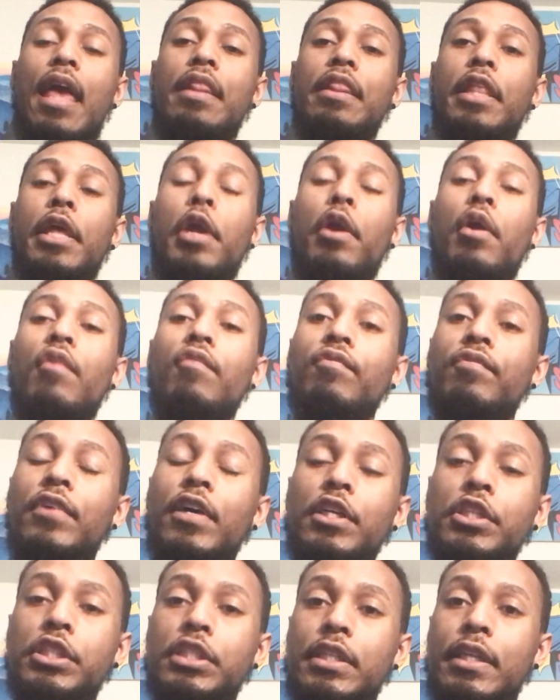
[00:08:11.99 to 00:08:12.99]
they aren't
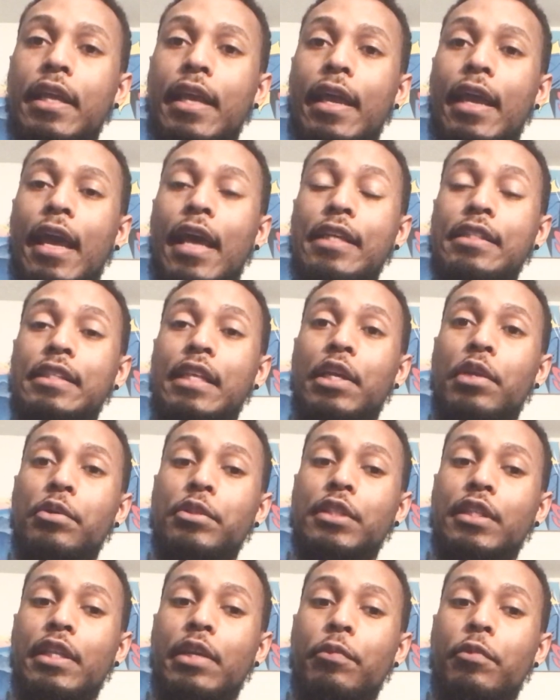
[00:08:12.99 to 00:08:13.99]
functioning as they
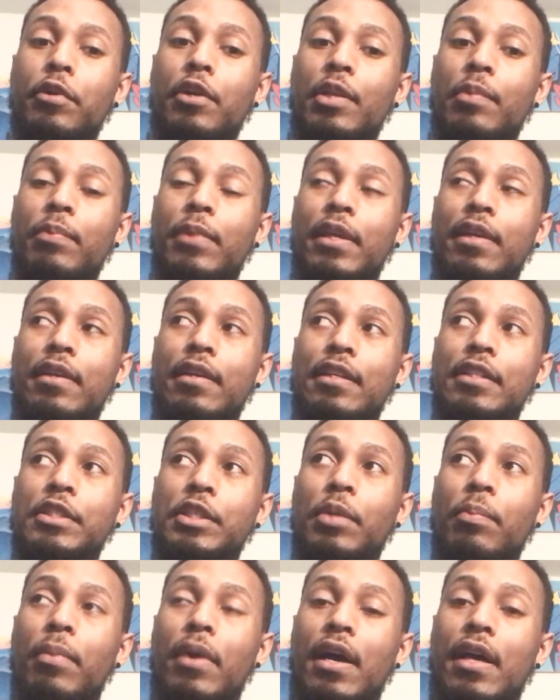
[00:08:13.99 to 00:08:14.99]
usually would because
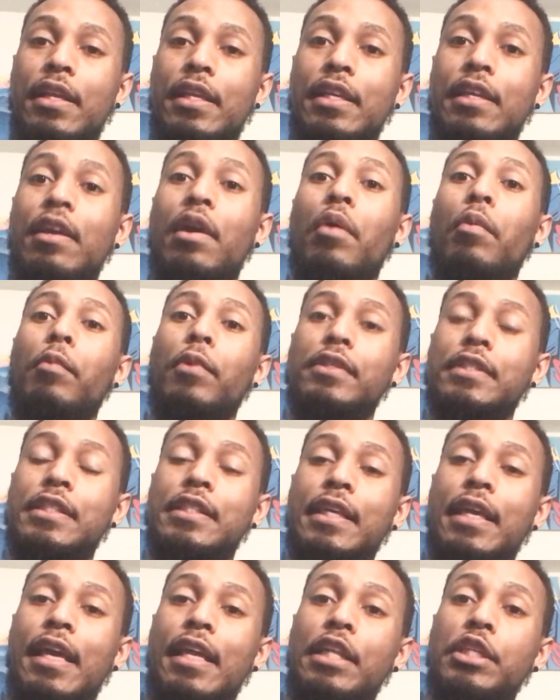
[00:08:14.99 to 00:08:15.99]
your body, once
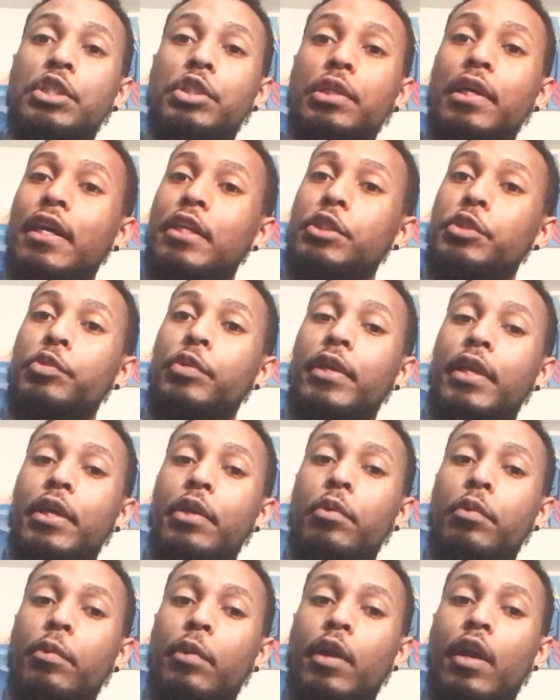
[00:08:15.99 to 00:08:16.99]
again, is trying to heal
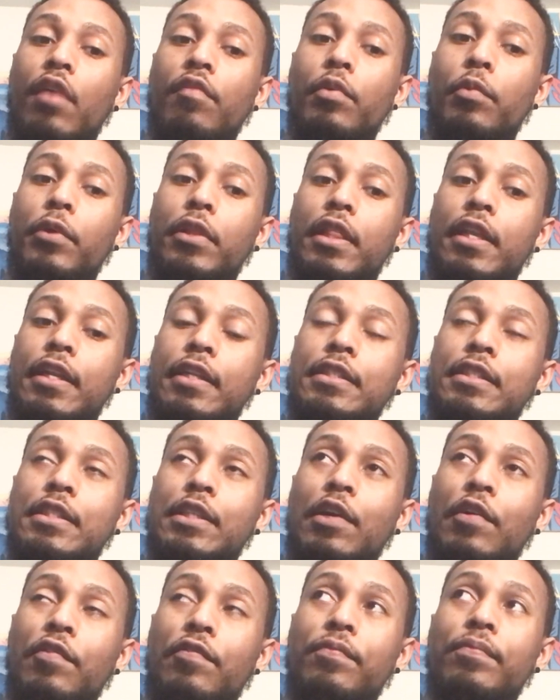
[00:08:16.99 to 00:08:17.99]
and recover within
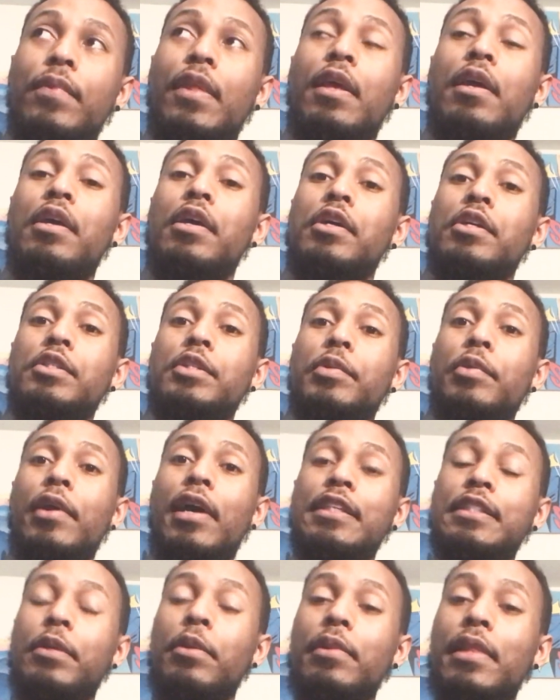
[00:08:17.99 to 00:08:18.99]
itself. So you
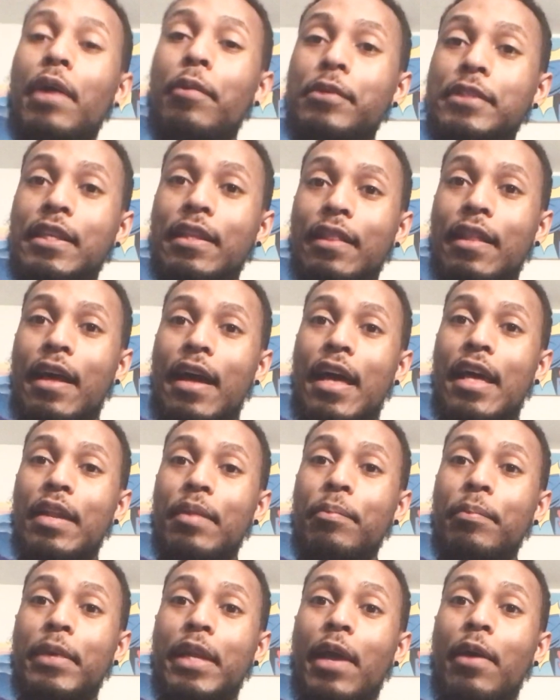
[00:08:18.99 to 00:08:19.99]
guys, I know that was a lot,
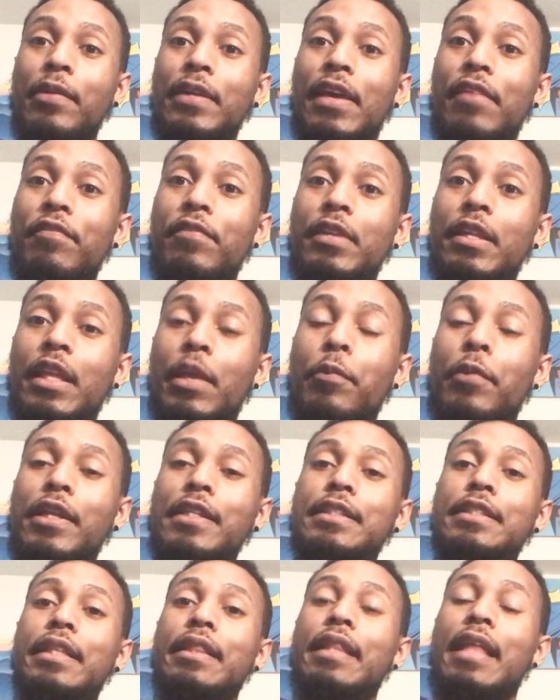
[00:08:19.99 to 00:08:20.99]
but I definitely wanted
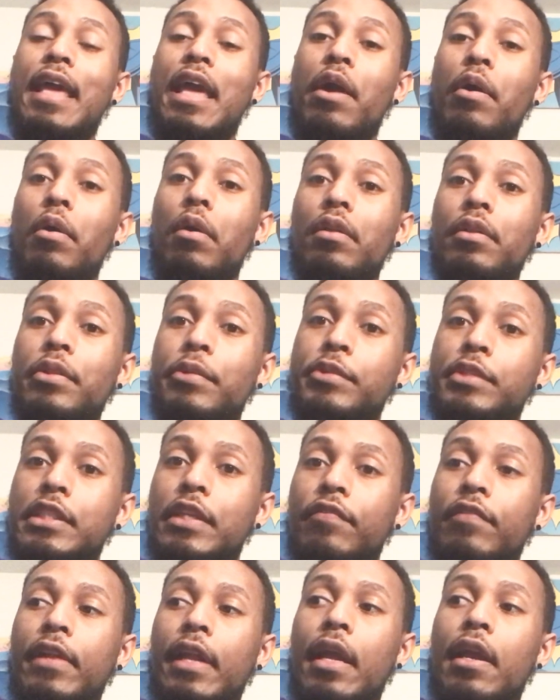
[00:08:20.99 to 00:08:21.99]
to lay out all those
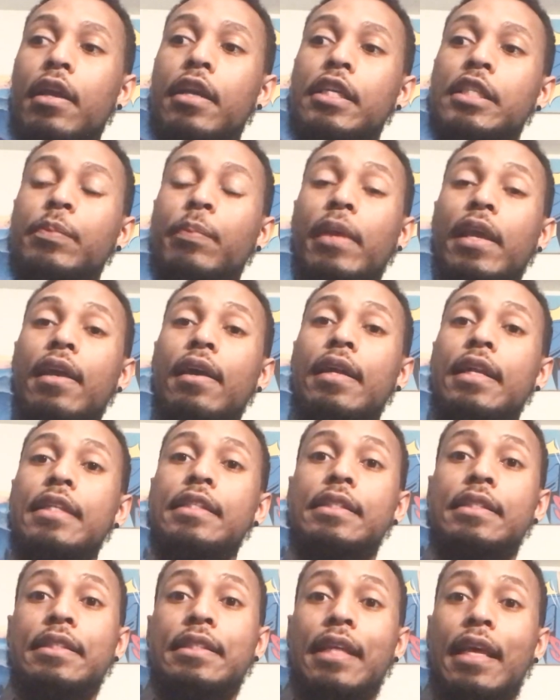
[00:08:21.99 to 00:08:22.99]
different areas
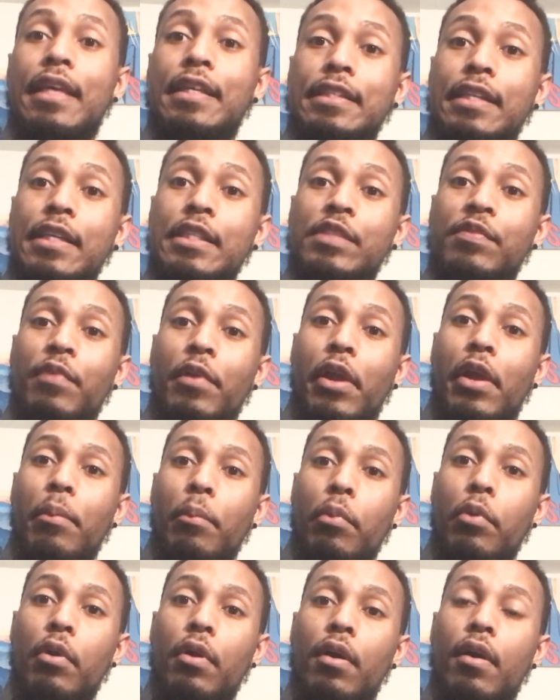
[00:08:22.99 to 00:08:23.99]
because it is very
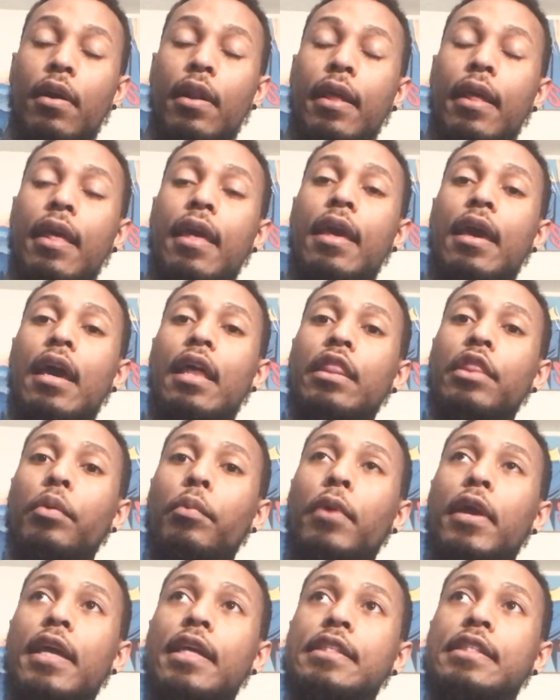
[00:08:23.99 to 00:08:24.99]
broad in the
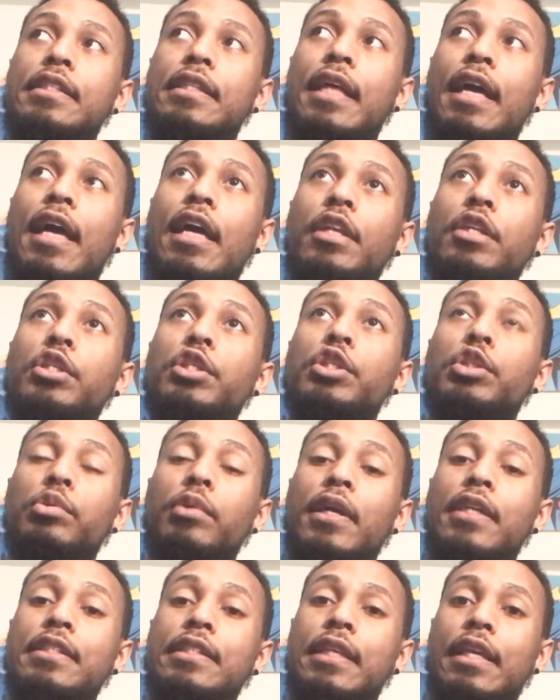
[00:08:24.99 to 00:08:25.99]
ways that
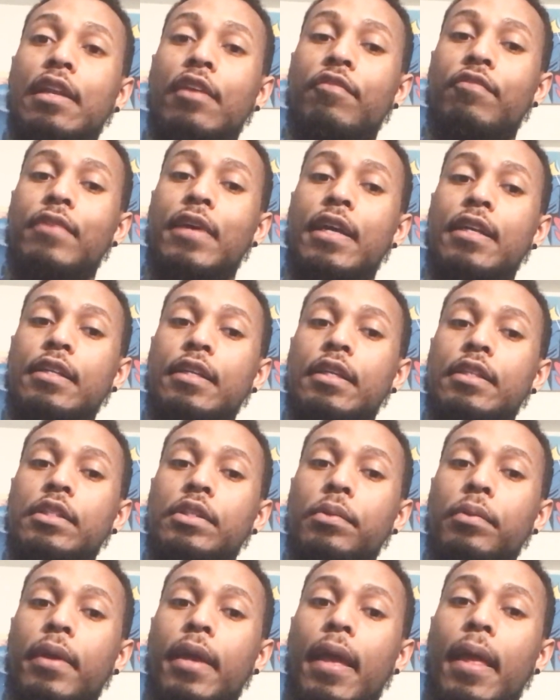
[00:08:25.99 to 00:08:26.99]
stress can affect us,
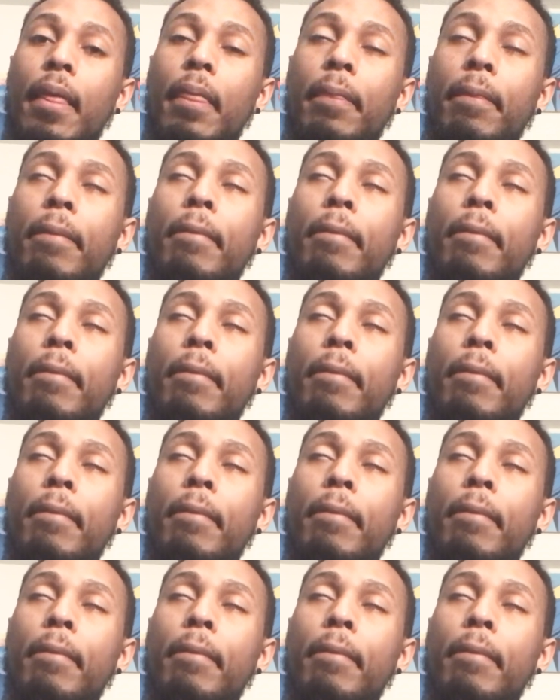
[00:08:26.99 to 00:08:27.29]
okay?